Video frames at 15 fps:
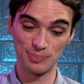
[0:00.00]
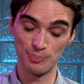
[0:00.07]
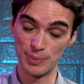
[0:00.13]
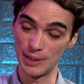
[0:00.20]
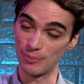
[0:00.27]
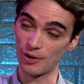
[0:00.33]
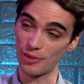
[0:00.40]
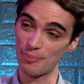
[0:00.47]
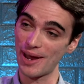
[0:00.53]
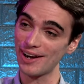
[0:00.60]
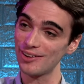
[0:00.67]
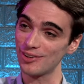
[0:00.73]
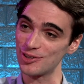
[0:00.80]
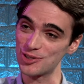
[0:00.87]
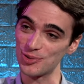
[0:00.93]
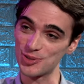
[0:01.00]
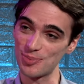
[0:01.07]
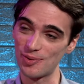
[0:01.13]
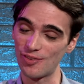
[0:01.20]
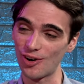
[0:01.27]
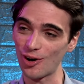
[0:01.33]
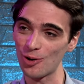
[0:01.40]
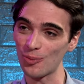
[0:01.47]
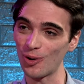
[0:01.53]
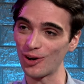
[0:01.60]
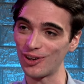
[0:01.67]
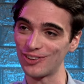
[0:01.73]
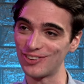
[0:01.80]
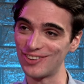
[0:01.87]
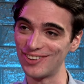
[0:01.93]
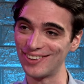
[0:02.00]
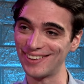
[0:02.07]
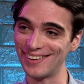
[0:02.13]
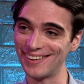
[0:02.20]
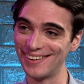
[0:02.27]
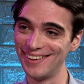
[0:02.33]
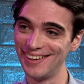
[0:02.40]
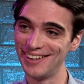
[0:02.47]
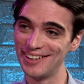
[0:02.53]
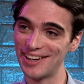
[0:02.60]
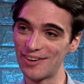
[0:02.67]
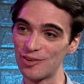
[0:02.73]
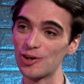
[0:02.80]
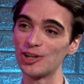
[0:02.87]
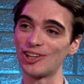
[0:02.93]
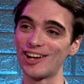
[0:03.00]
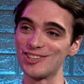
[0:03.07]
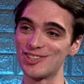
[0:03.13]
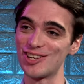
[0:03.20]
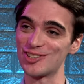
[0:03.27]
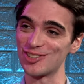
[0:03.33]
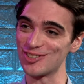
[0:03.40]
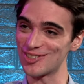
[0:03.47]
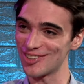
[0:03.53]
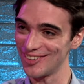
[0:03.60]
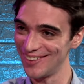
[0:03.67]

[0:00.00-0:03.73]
being part of the panel that shows some of our artwork at the Evergreen Line stations.